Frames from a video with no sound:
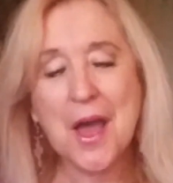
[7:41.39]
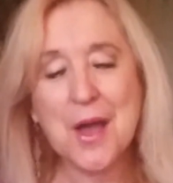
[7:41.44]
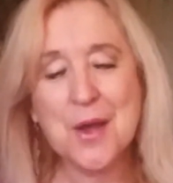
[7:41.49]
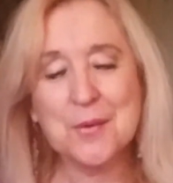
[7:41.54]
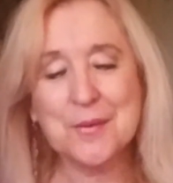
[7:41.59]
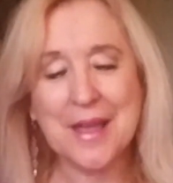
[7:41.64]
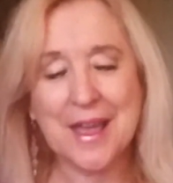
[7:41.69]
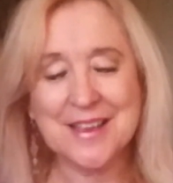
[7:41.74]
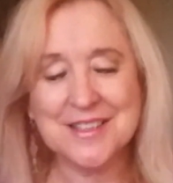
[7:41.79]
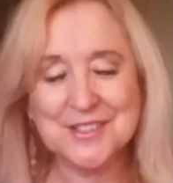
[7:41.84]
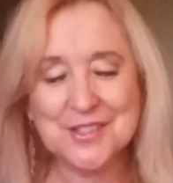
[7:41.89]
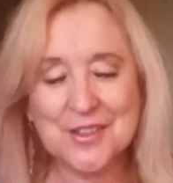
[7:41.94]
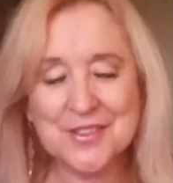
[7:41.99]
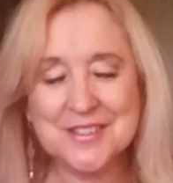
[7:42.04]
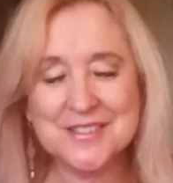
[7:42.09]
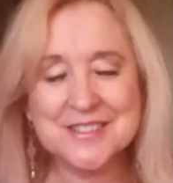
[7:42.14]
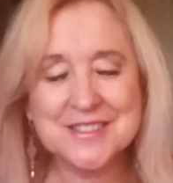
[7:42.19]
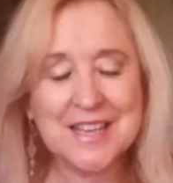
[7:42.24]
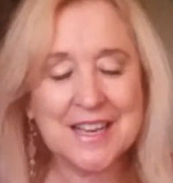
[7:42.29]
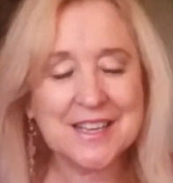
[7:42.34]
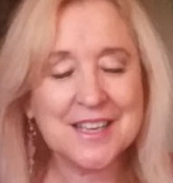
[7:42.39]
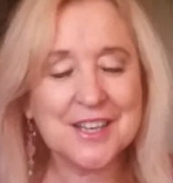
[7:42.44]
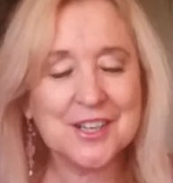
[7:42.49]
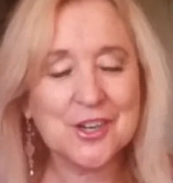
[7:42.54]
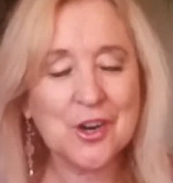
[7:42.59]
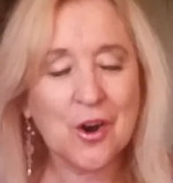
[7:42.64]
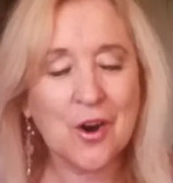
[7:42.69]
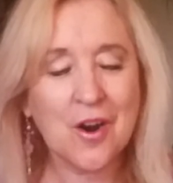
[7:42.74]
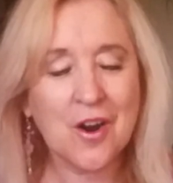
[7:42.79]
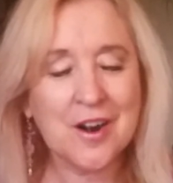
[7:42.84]
Okay, so the second
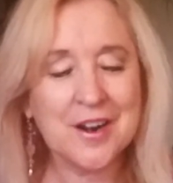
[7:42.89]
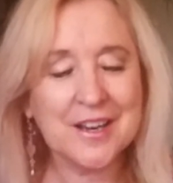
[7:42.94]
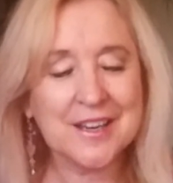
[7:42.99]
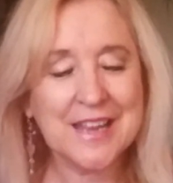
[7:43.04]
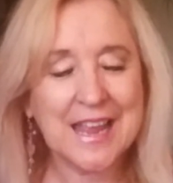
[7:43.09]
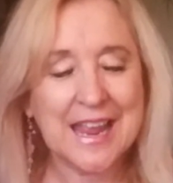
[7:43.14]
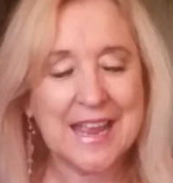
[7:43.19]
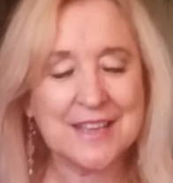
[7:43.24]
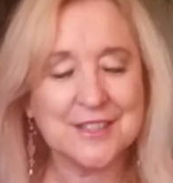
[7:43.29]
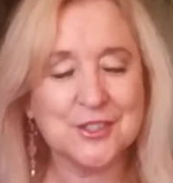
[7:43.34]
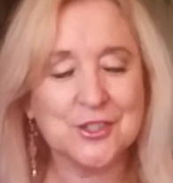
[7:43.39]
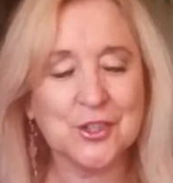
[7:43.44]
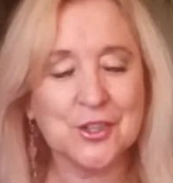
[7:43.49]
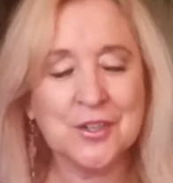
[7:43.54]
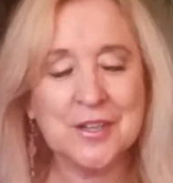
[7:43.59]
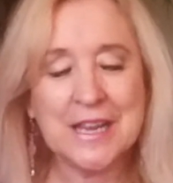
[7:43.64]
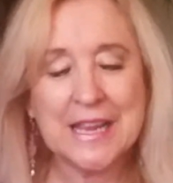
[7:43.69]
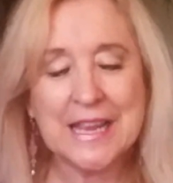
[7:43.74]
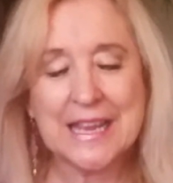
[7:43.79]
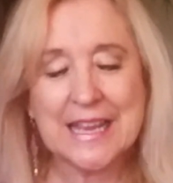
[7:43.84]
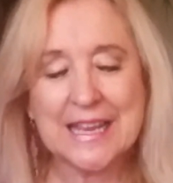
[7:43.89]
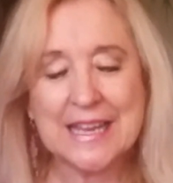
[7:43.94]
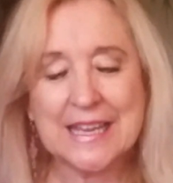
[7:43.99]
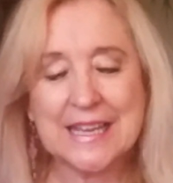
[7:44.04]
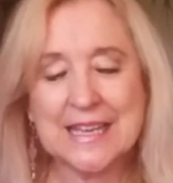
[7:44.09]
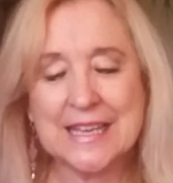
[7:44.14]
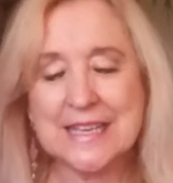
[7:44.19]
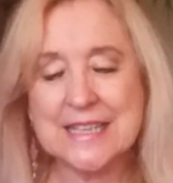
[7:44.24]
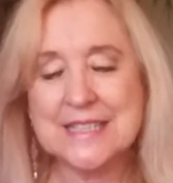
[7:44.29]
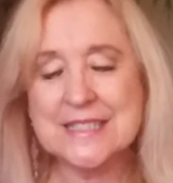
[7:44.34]
card, Cancer,
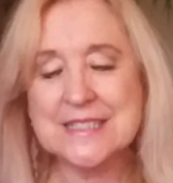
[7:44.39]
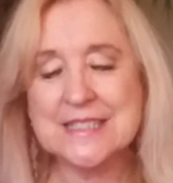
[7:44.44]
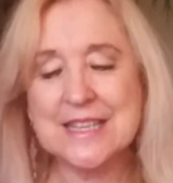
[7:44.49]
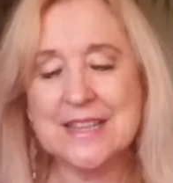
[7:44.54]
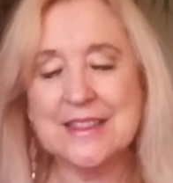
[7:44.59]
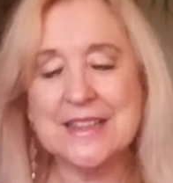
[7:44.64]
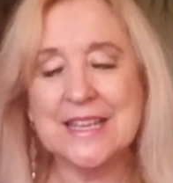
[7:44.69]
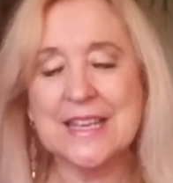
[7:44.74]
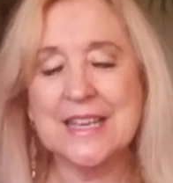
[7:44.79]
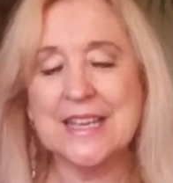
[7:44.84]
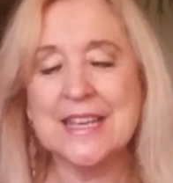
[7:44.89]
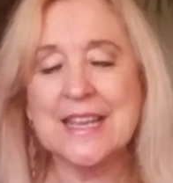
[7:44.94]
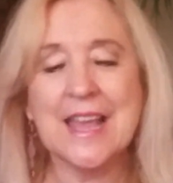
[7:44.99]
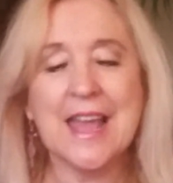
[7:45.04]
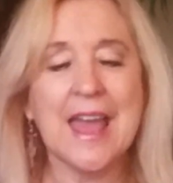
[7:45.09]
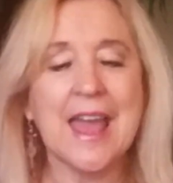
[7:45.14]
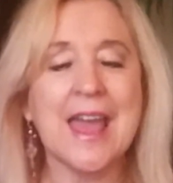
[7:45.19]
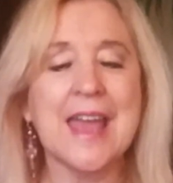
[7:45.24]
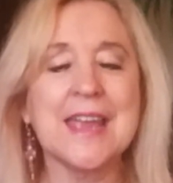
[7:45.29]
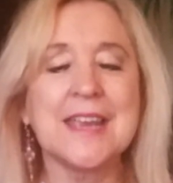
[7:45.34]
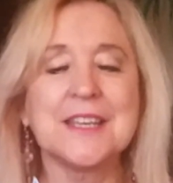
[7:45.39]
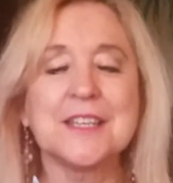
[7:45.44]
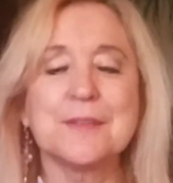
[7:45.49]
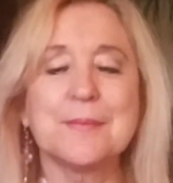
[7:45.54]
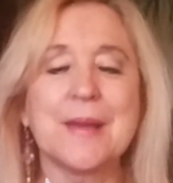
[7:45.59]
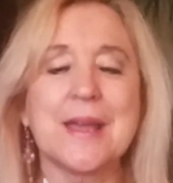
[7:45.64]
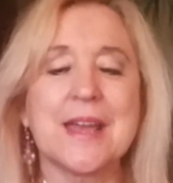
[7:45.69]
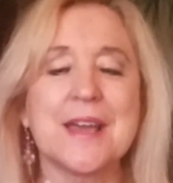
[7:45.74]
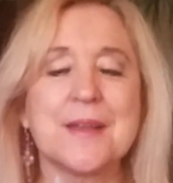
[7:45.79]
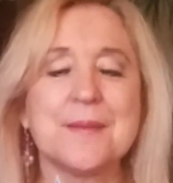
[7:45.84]
is the Hanged
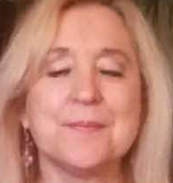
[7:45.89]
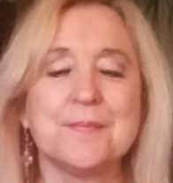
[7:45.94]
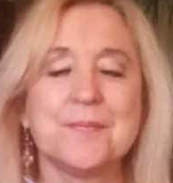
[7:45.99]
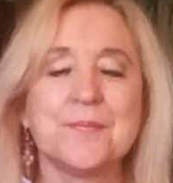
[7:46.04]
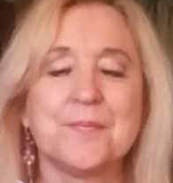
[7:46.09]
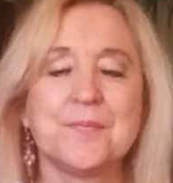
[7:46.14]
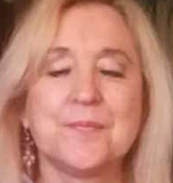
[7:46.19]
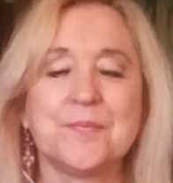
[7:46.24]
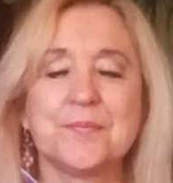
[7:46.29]
Man.